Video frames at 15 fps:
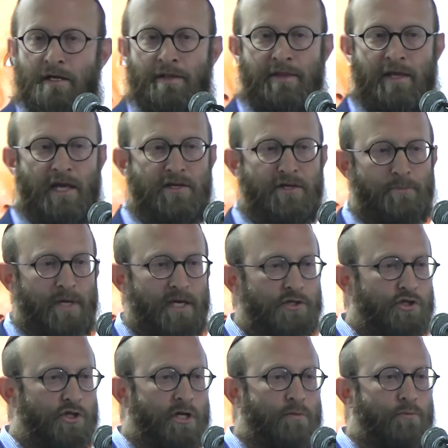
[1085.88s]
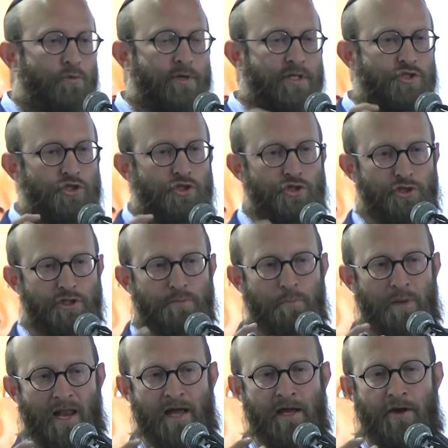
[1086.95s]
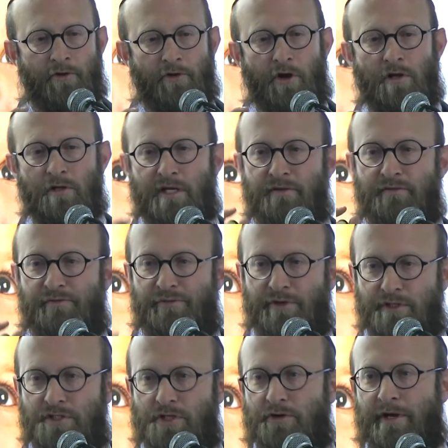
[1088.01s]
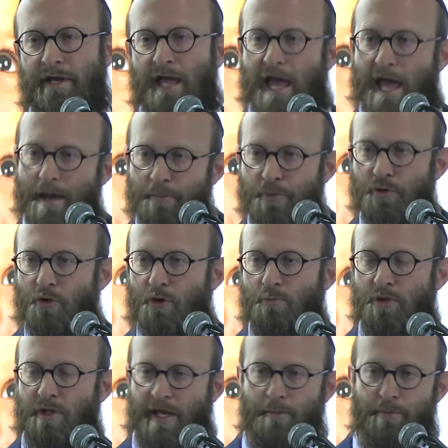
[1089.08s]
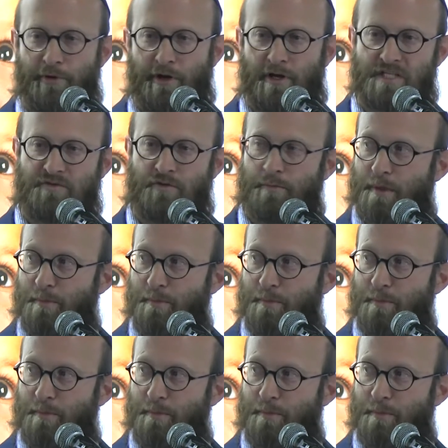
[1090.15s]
the endometrium, which should play a role in filtering abnormal embryos from